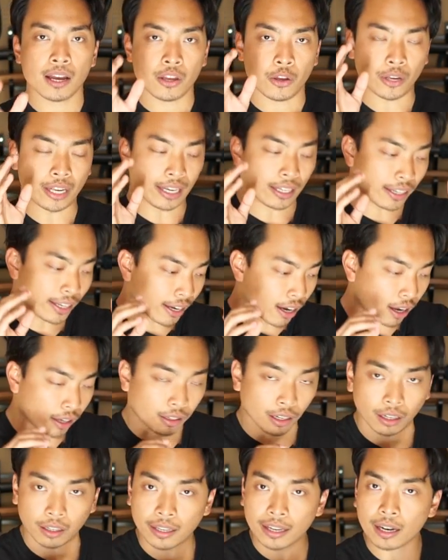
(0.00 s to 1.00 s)
You can click on
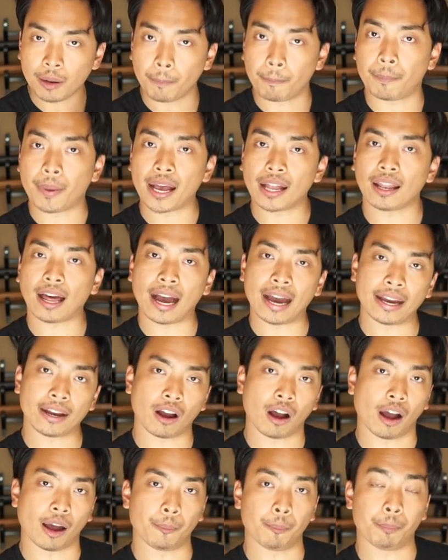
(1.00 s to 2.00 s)
the little bell
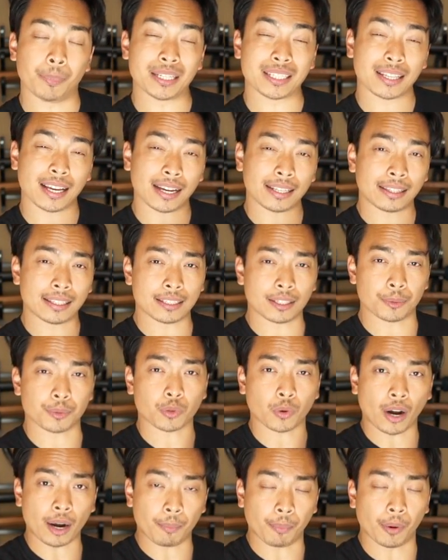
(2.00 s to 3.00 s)
icon beside the
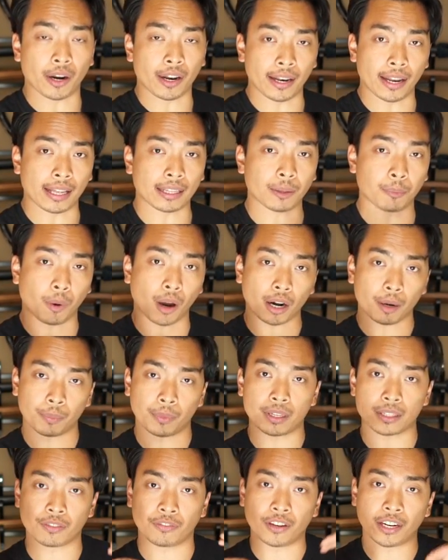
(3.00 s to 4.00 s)
subscribe button at the bottom of
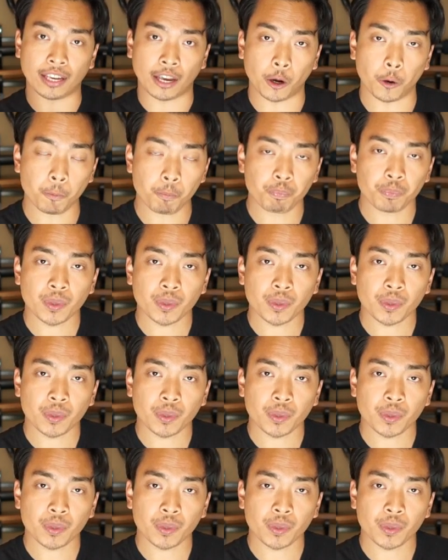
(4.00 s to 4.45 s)
this video,